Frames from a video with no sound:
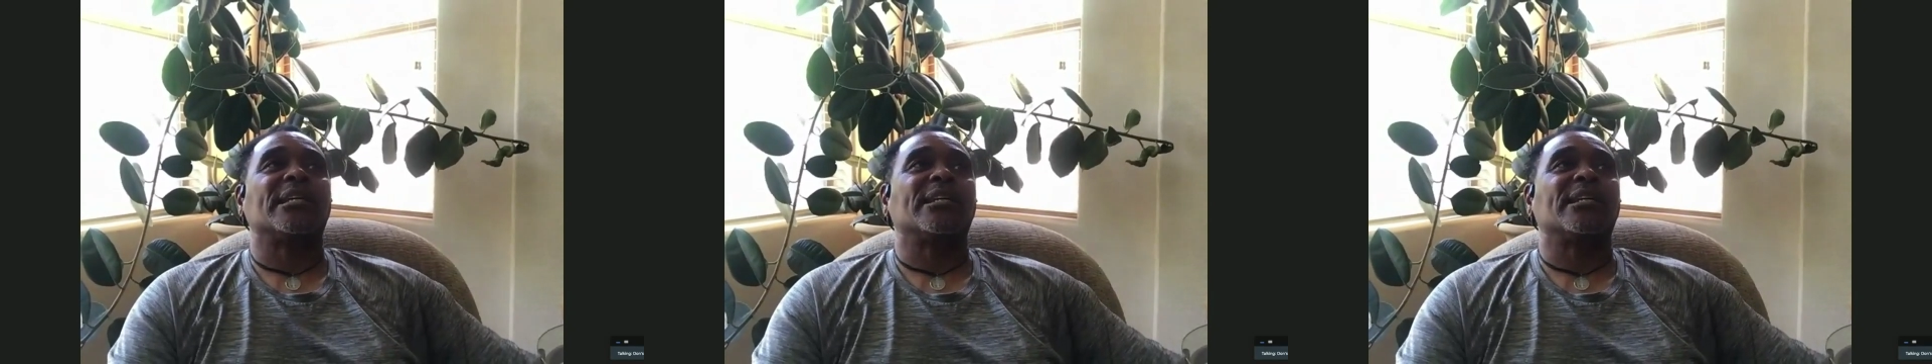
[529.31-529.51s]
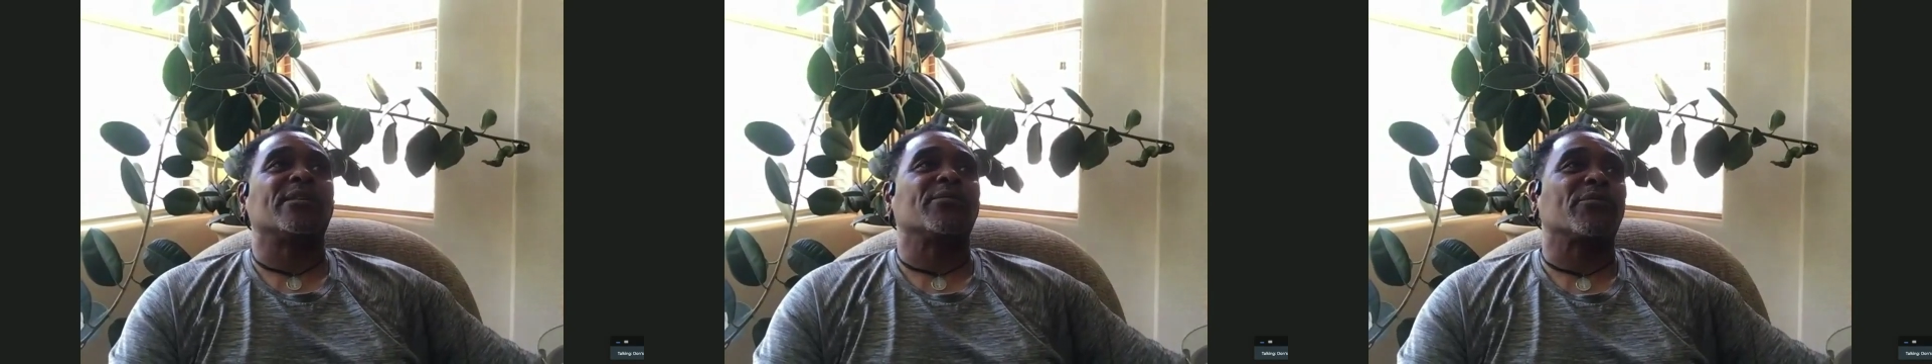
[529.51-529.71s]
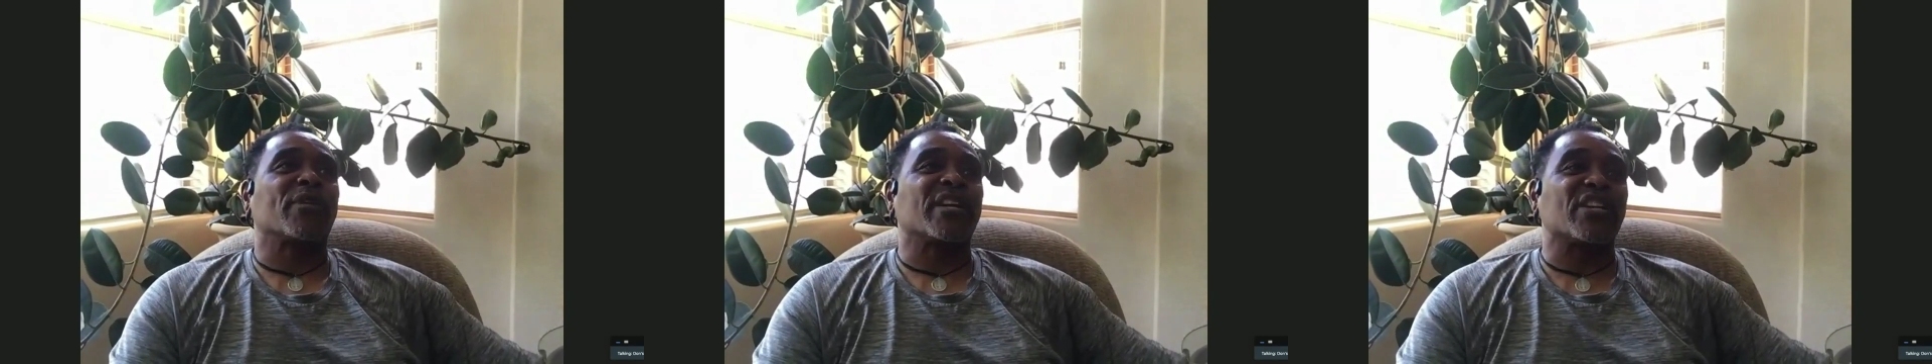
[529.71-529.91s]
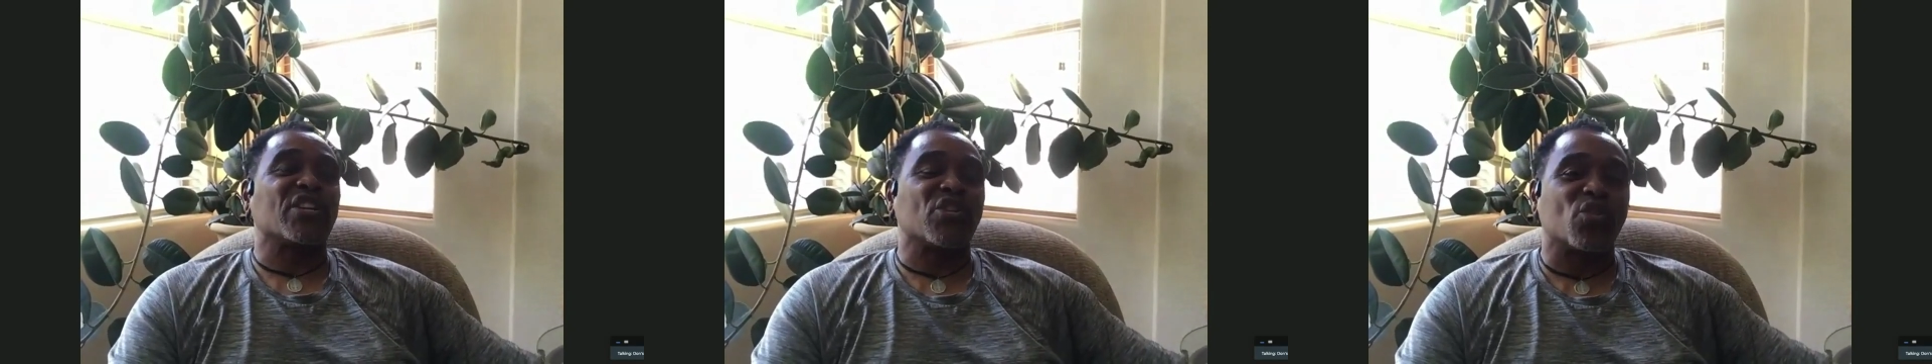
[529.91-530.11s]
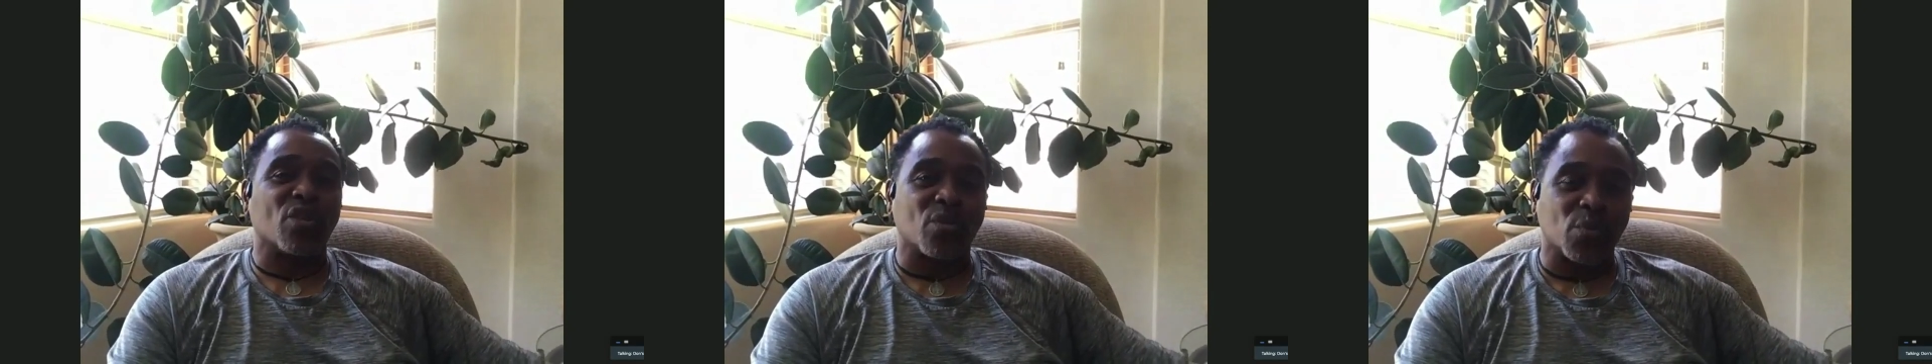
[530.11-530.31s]
uh,
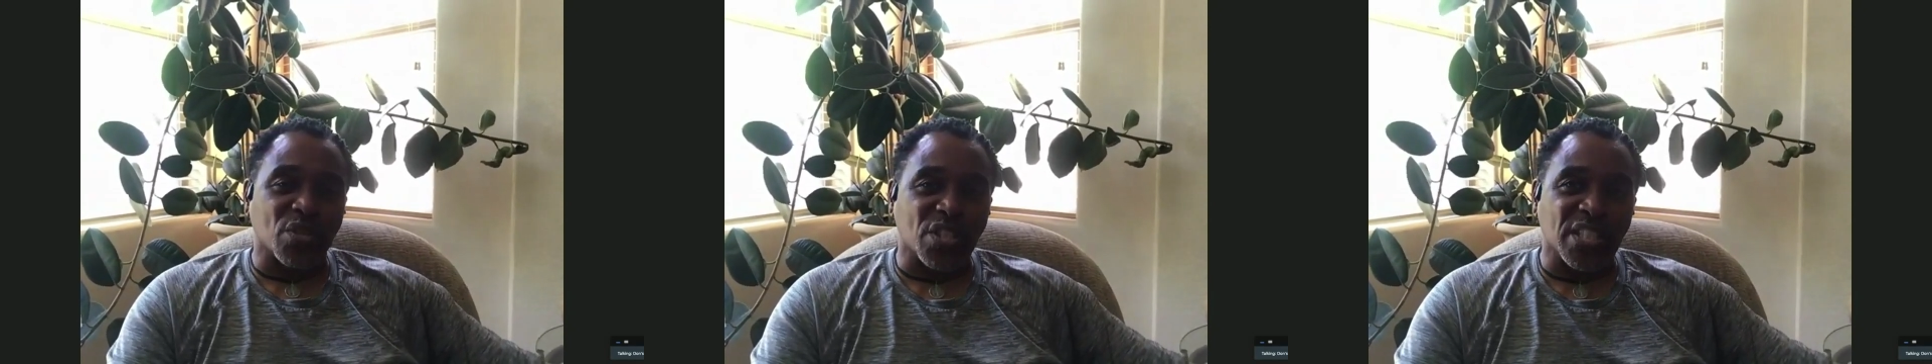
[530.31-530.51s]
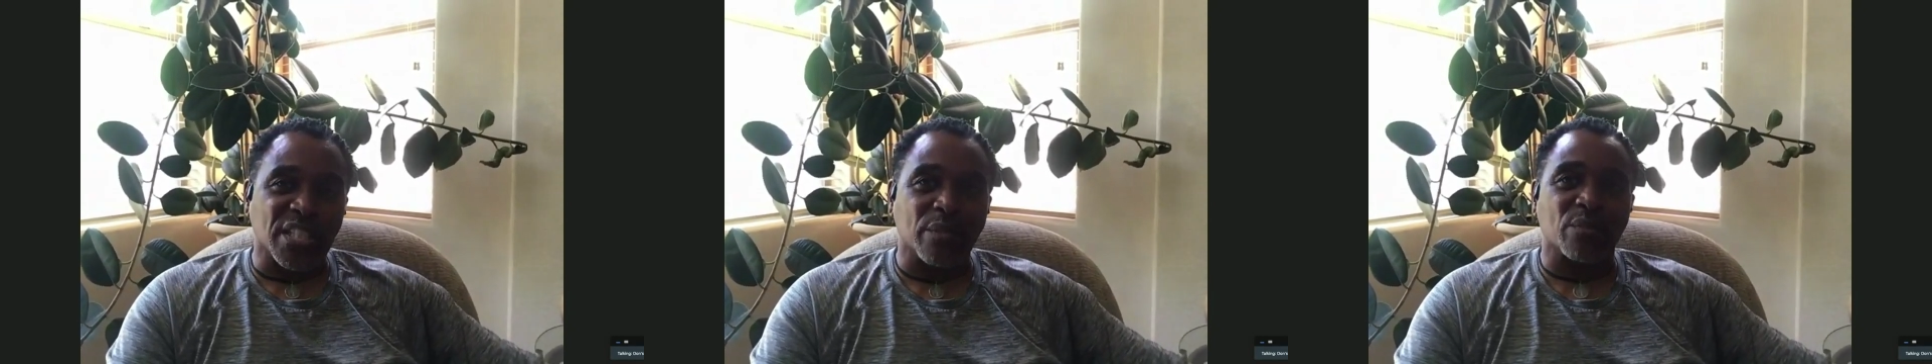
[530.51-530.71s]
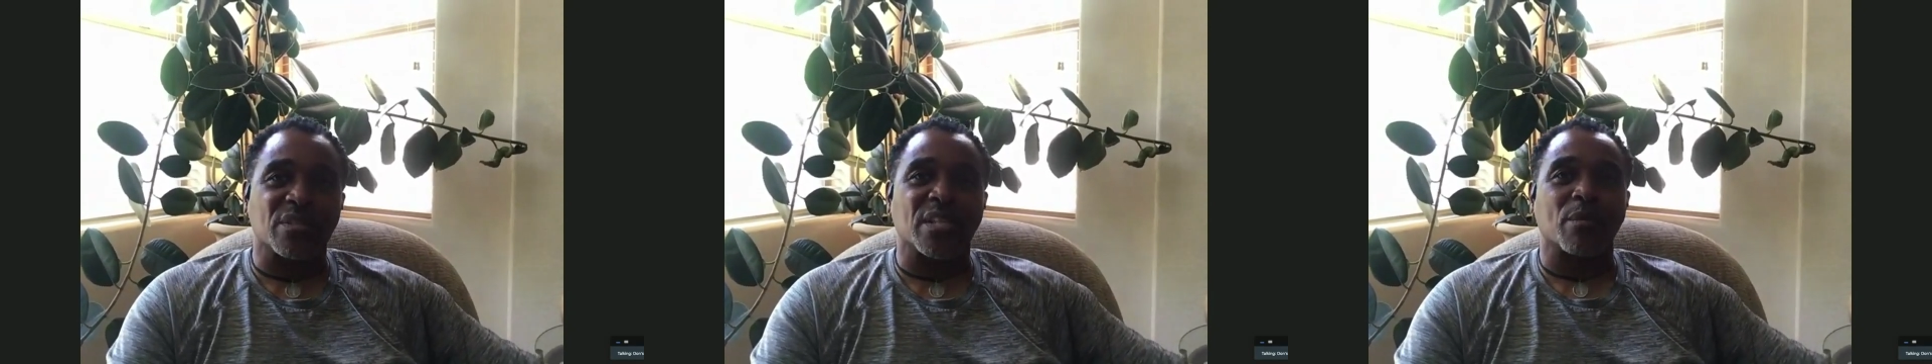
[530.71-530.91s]
Freddie Norwood.